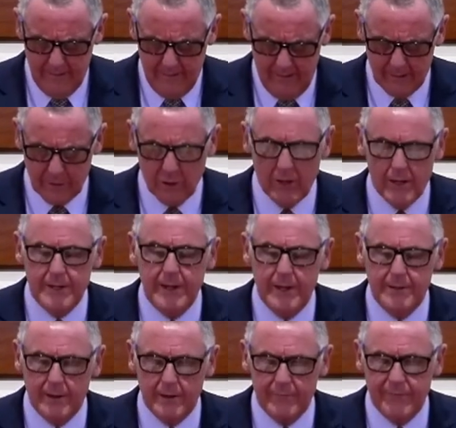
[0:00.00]
Our God
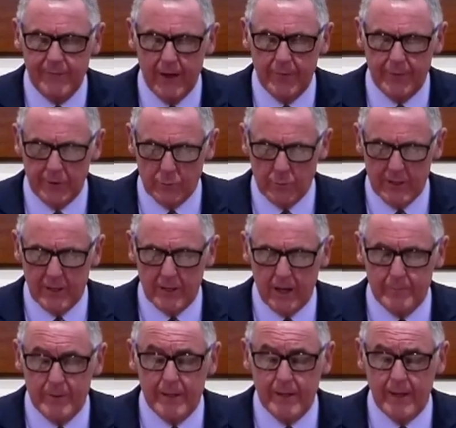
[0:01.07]
and our Father, we
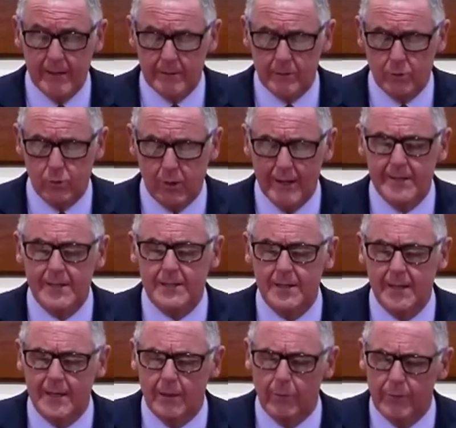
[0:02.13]
come again
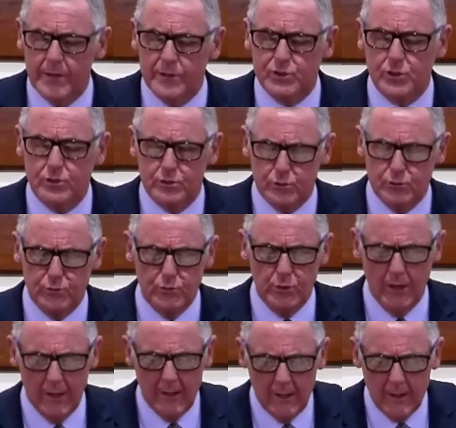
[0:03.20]
quietly on this new
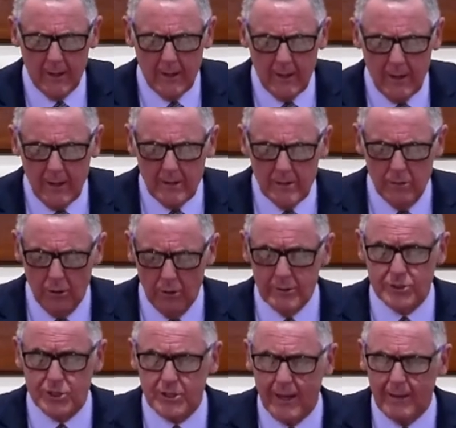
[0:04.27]

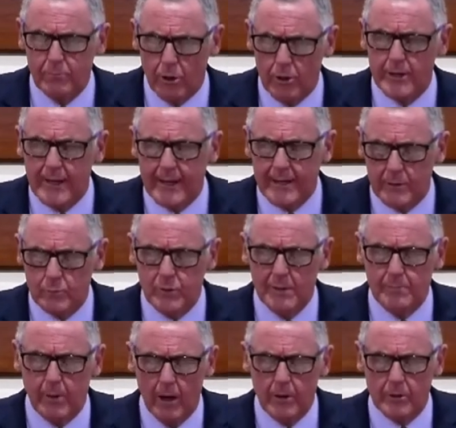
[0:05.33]
Lord's Day morning and we
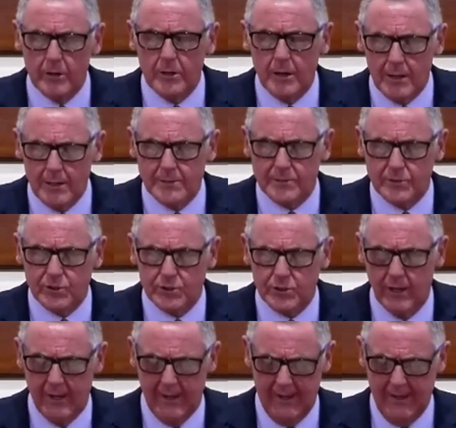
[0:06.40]
bow our hearts
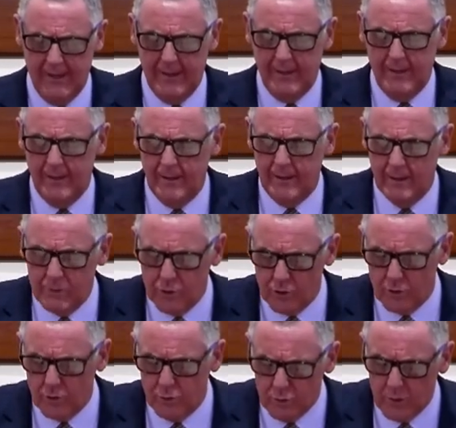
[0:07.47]
in
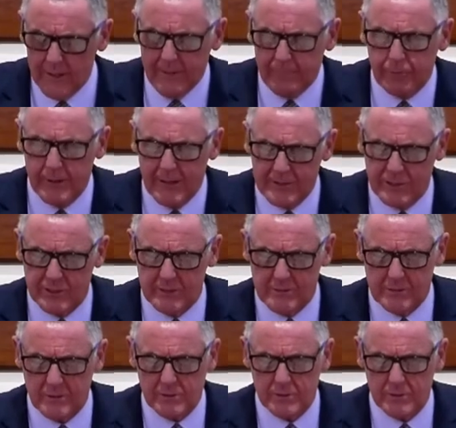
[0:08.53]
your holy presence.